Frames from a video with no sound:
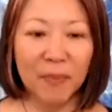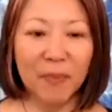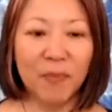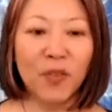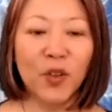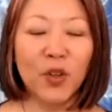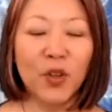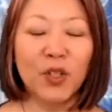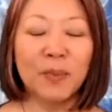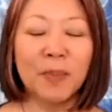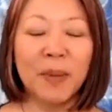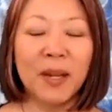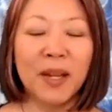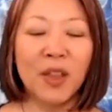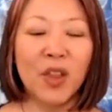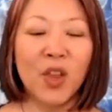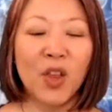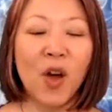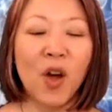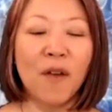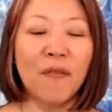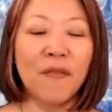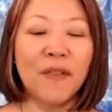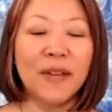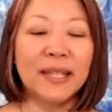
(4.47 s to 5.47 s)
first been in the
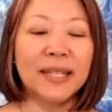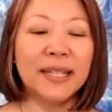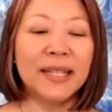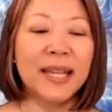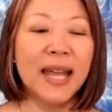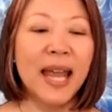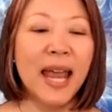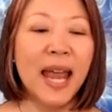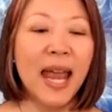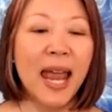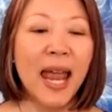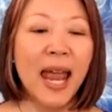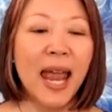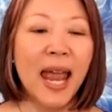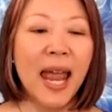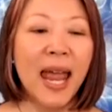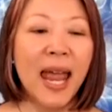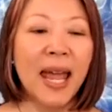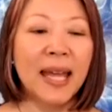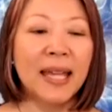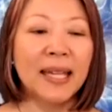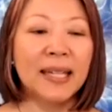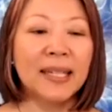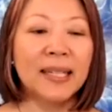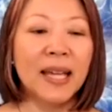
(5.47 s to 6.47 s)
office,
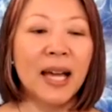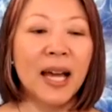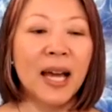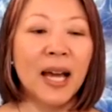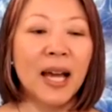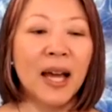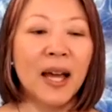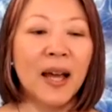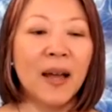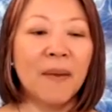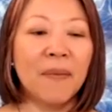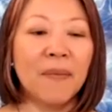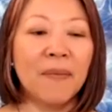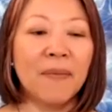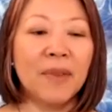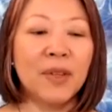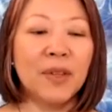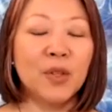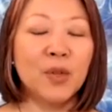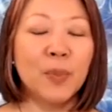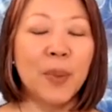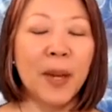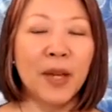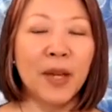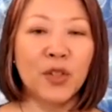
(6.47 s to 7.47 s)
and uh,
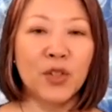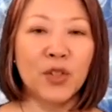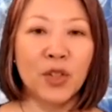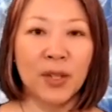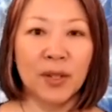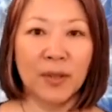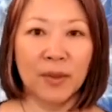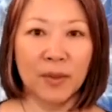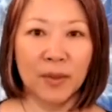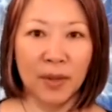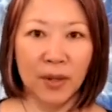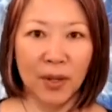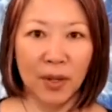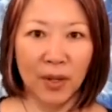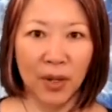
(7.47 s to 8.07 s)
this patient,